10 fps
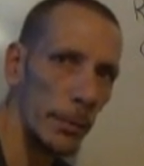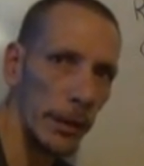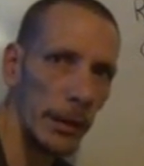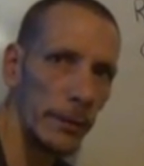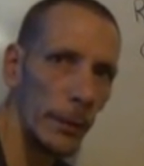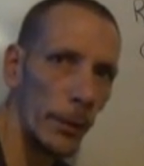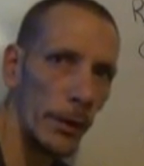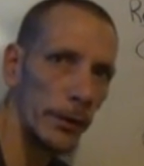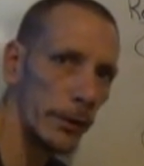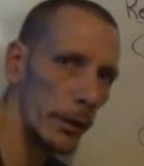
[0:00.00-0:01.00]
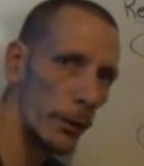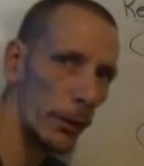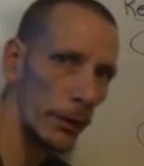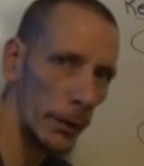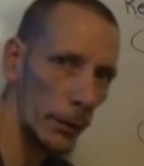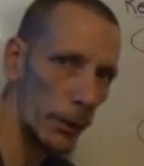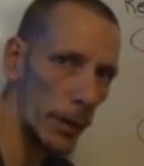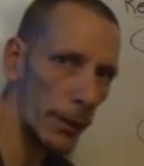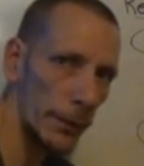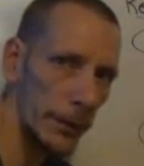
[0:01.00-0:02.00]
Police force,
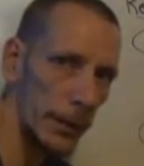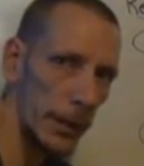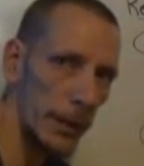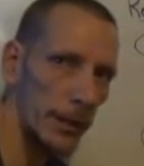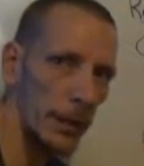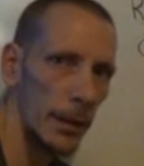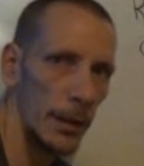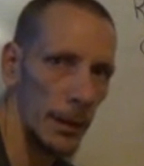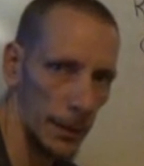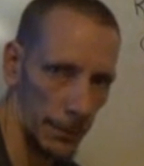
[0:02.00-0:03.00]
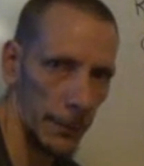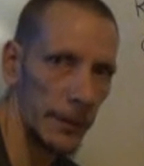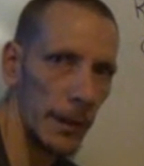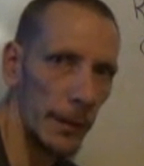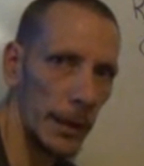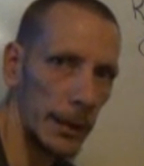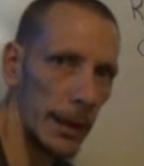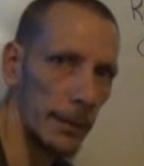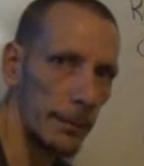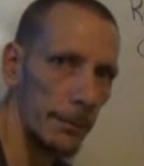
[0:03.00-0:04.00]
court offices, stuff like
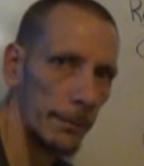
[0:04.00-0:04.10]
that.